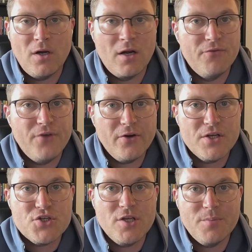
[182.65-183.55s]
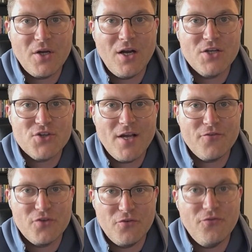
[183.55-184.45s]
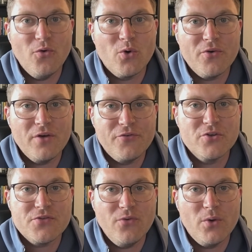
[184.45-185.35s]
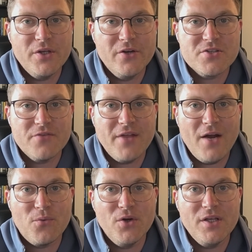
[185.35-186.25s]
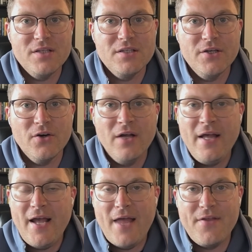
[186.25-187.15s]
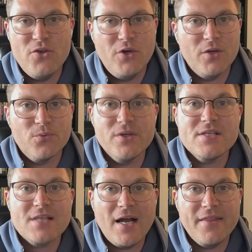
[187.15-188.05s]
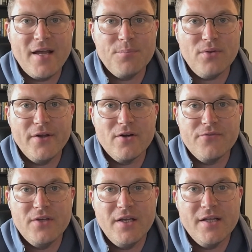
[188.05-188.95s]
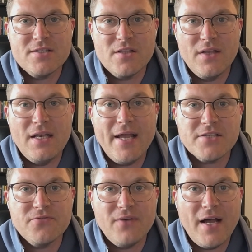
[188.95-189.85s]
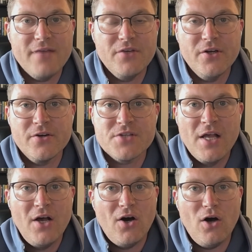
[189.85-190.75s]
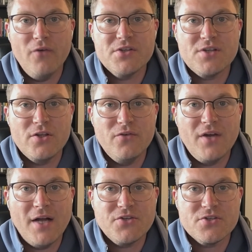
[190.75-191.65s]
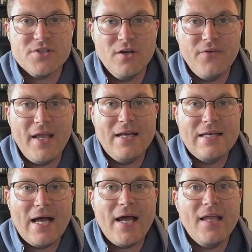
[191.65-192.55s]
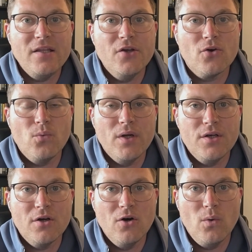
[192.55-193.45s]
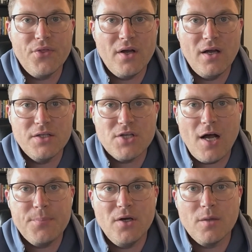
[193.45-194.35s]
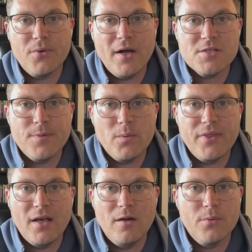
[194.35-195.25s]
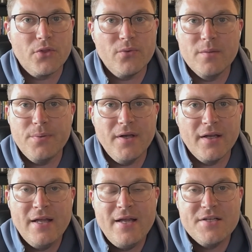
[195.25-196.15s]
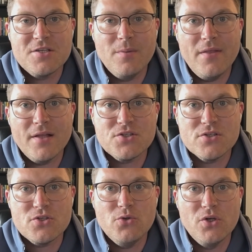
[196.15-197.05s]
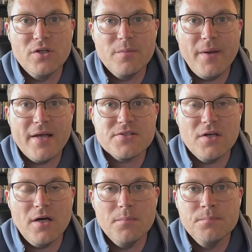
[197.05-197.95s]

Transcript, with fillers: on a very cheap contract for the first 4 years of that rookie deal, and then you can re-sign that player if he hits to the next 5 years. All of a sudden, you've got yourself a 9-year window with a top young prospect with that number 3 pick. To me, that's just too good to pass up.